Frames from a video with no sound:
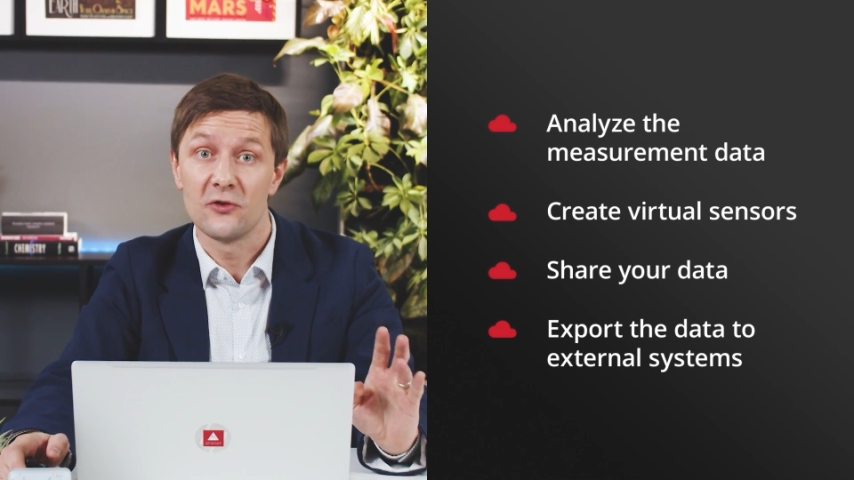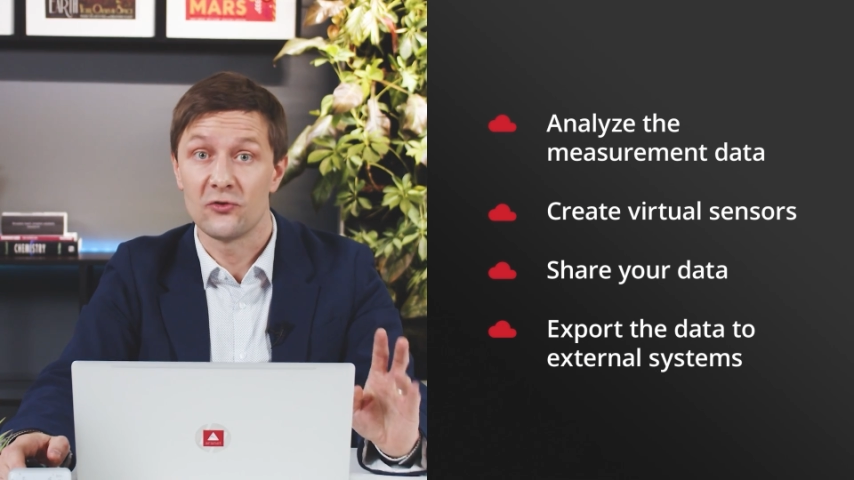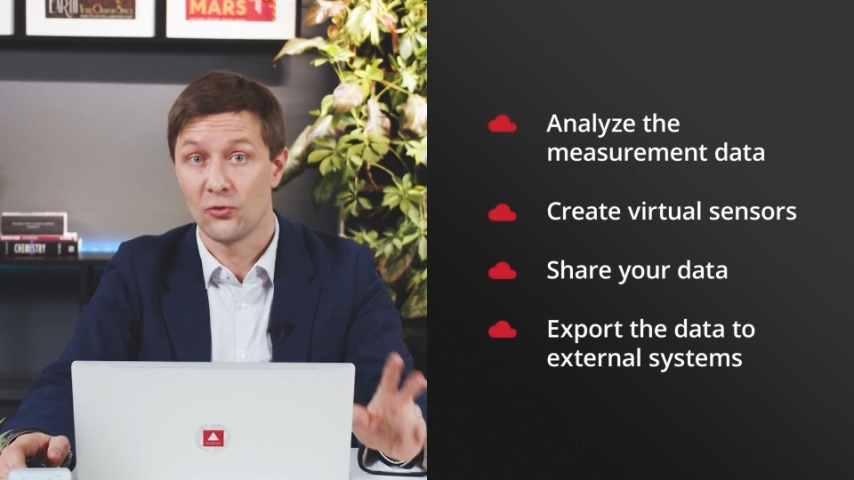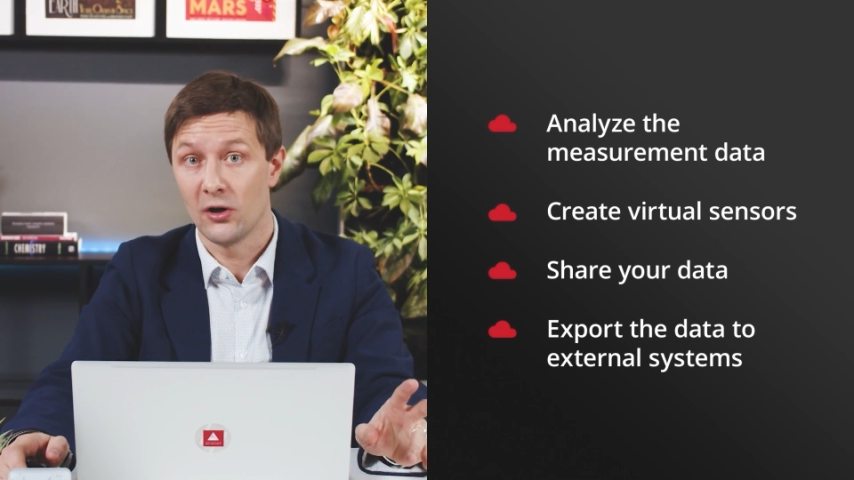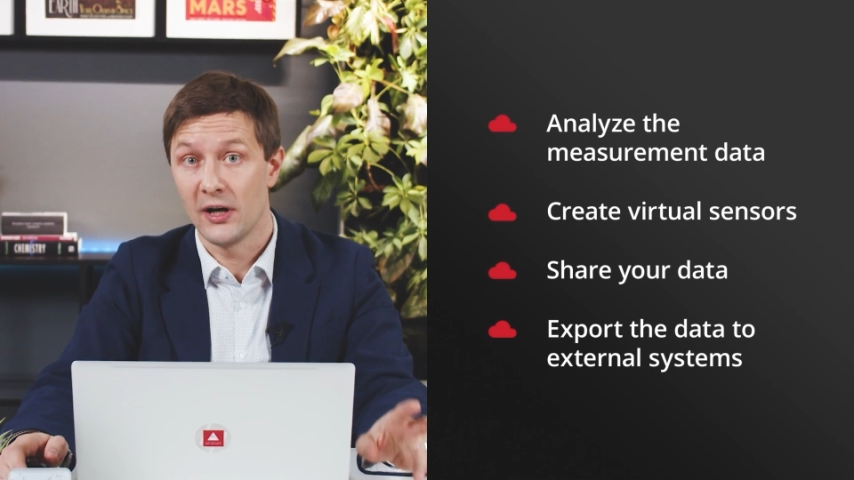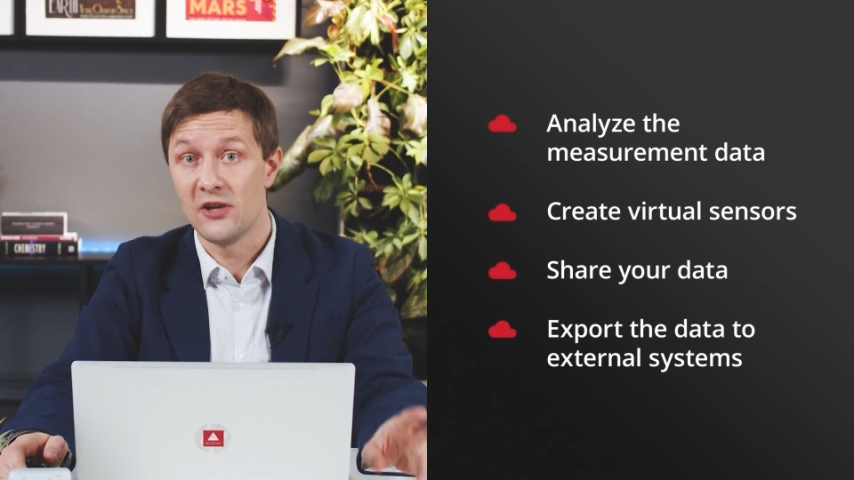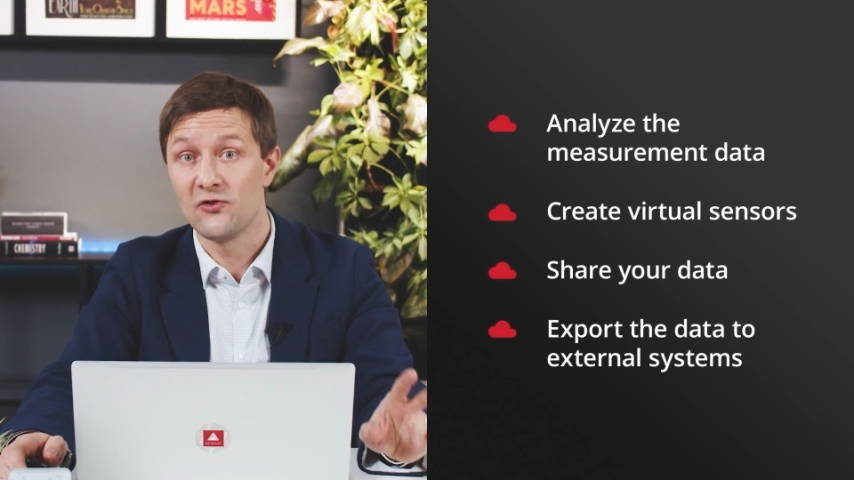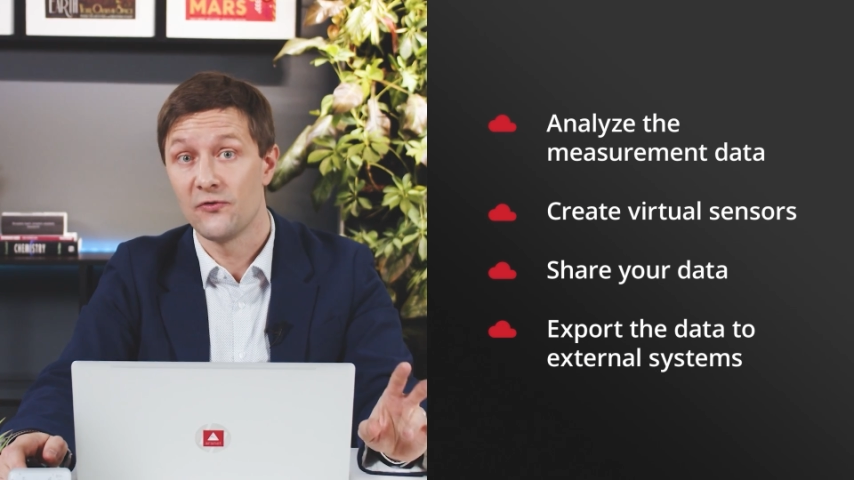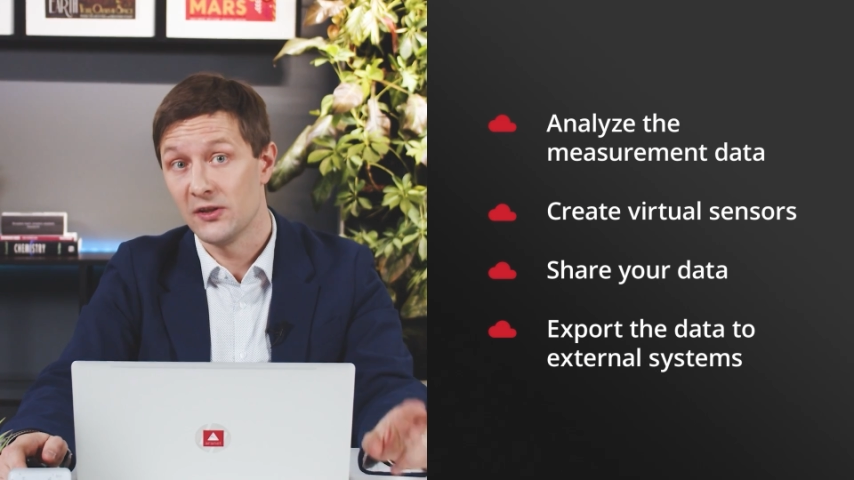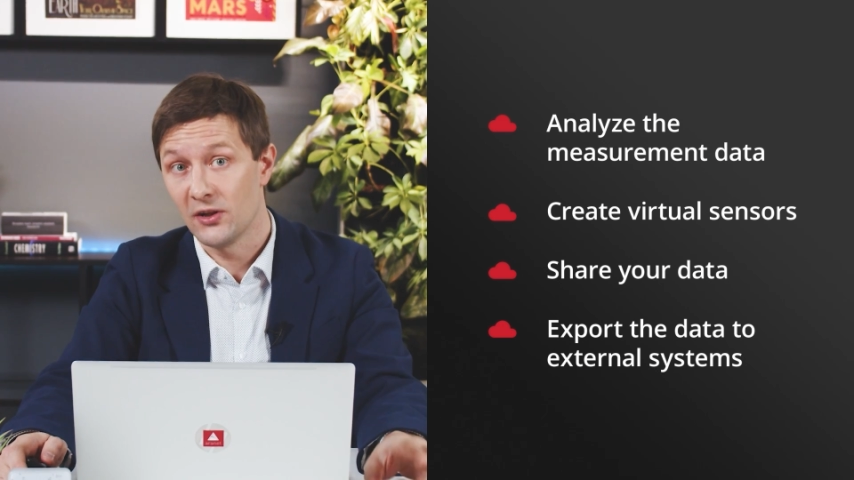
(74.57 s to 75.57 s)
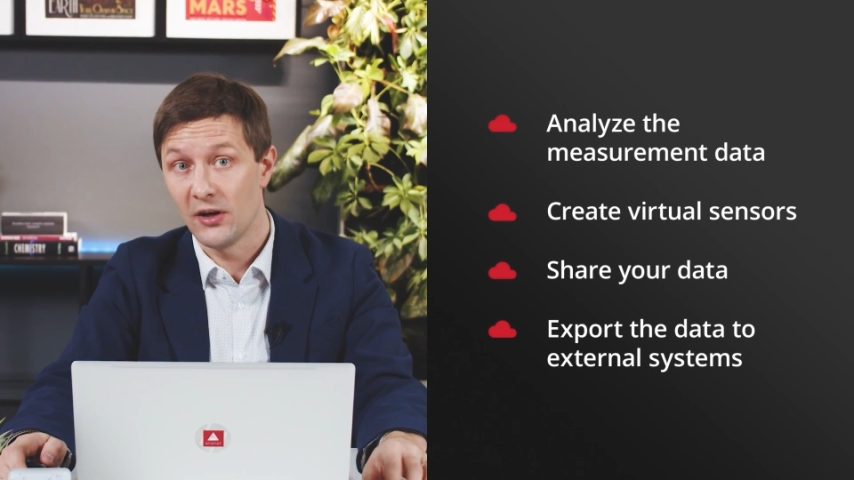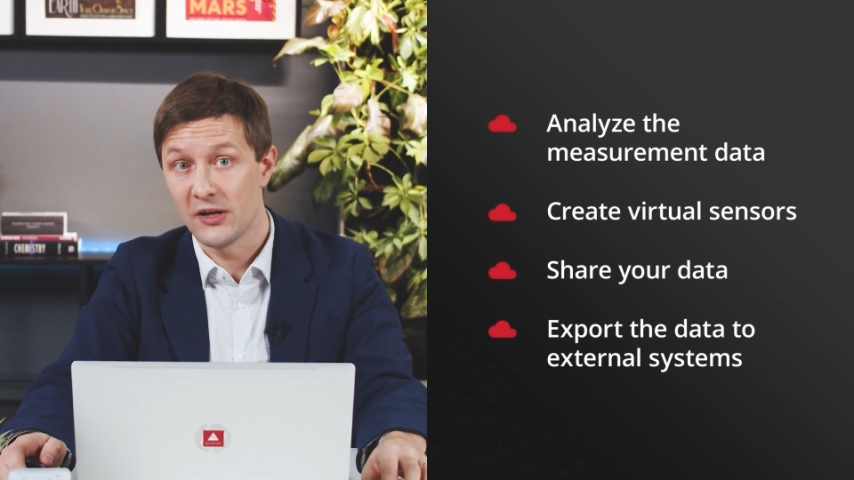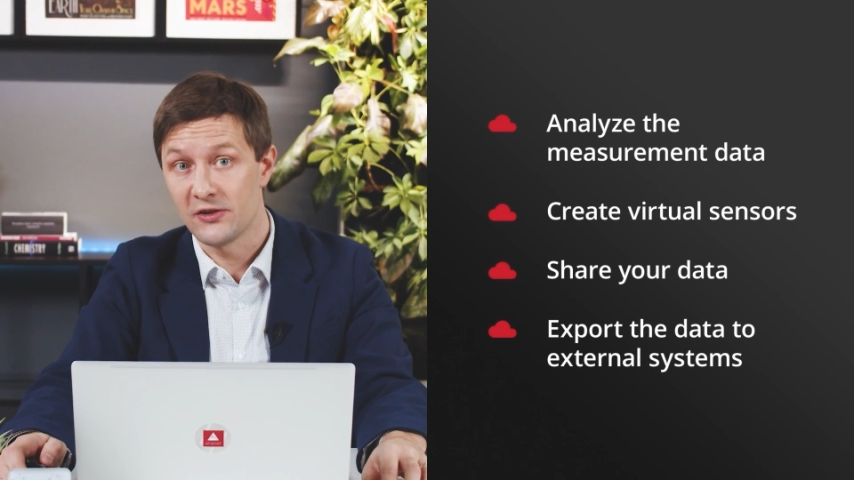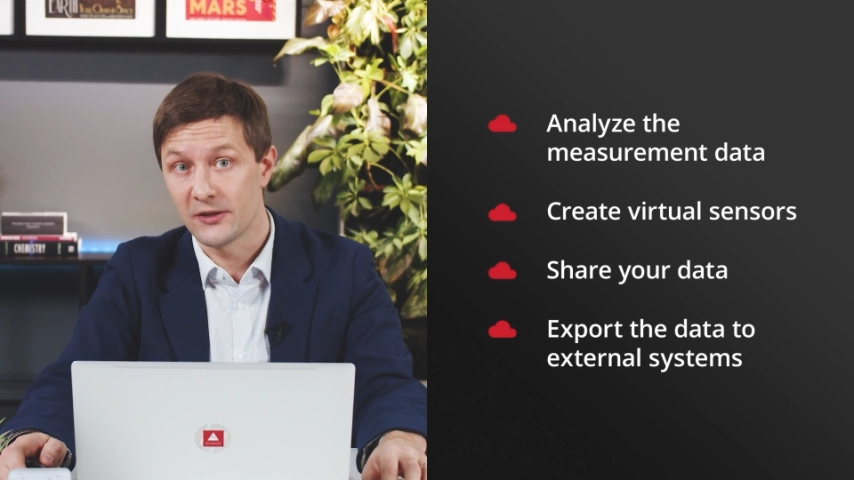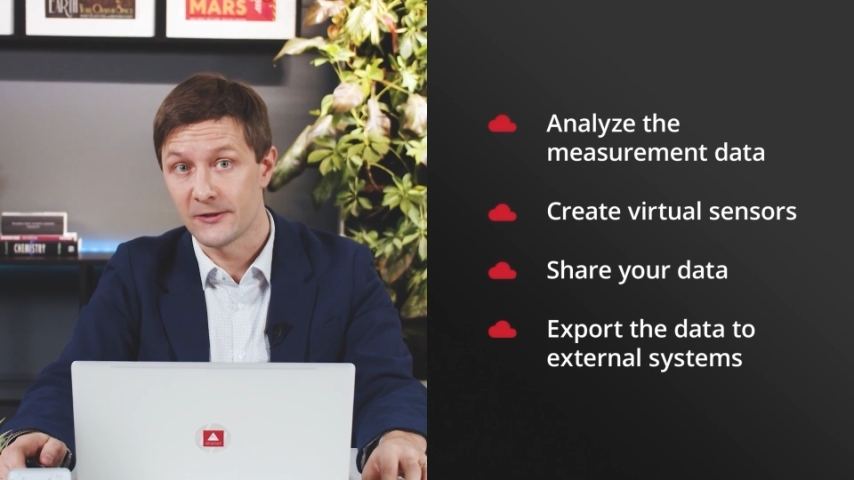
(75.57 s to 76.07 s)
through a range of
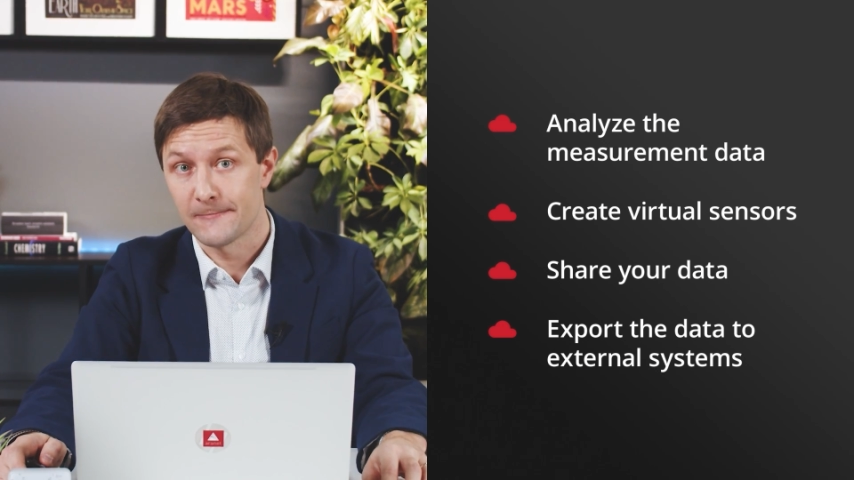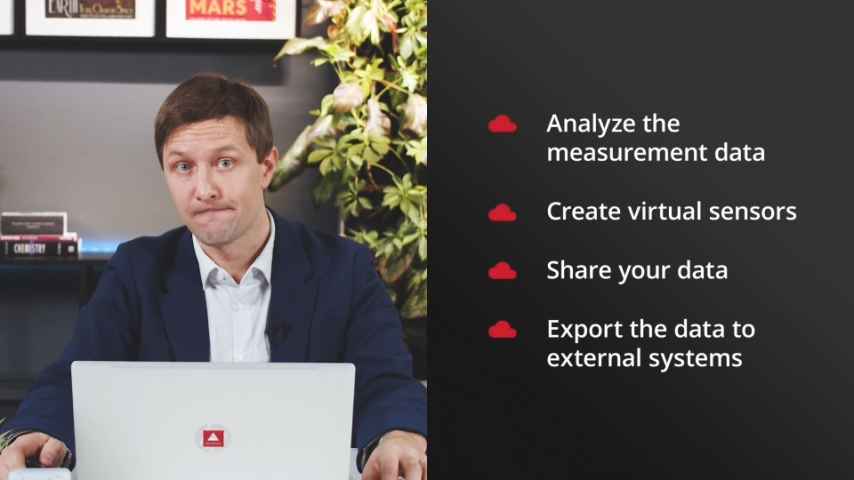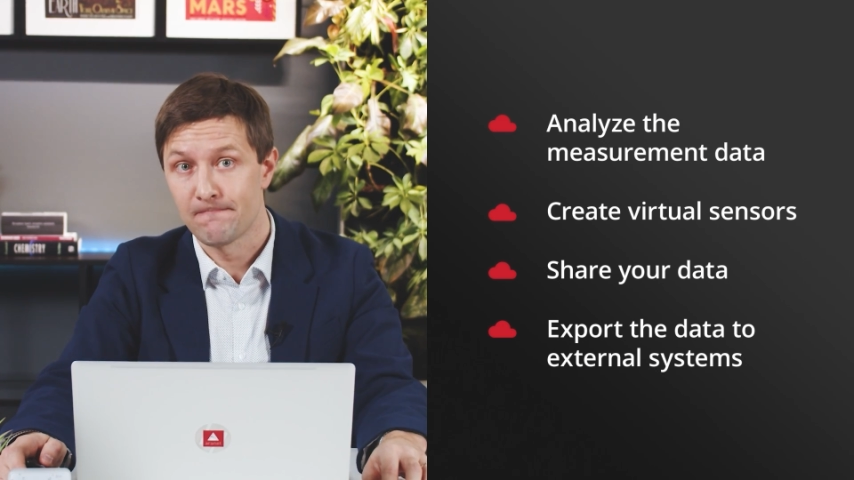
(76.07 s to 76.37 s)
integrations.